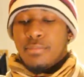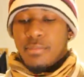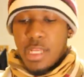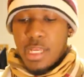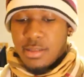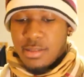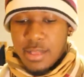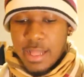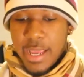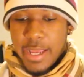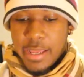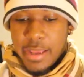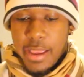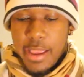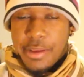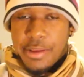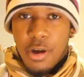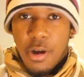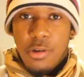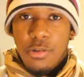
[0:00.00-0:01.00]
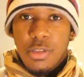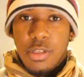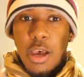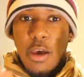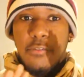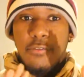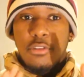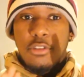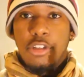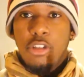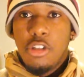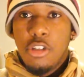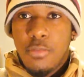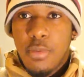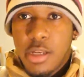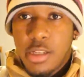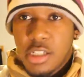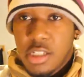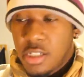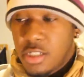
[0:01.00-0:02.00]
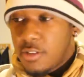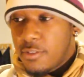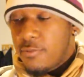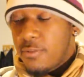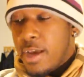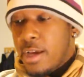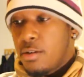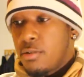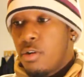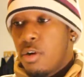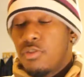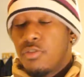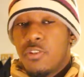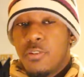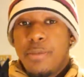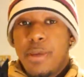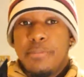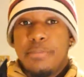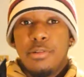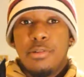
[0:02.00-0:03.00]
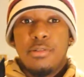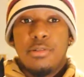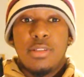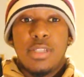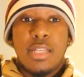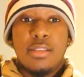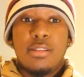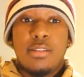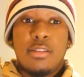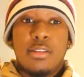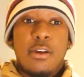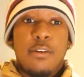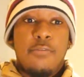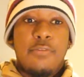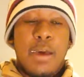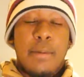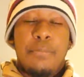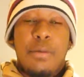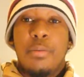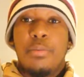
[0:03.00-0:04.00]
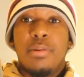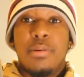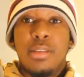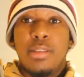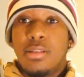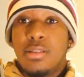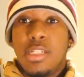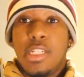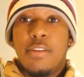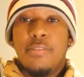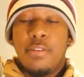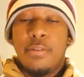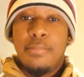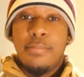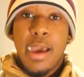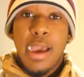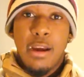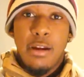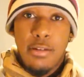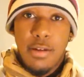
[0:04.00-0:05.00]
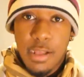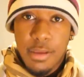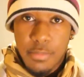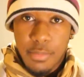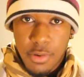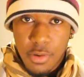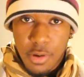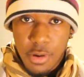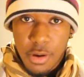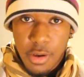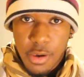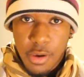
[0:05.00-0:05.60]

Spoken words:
It's like, it goes off too much. You need to find quotes with people who said stuff that probably doesn't even matter anymore.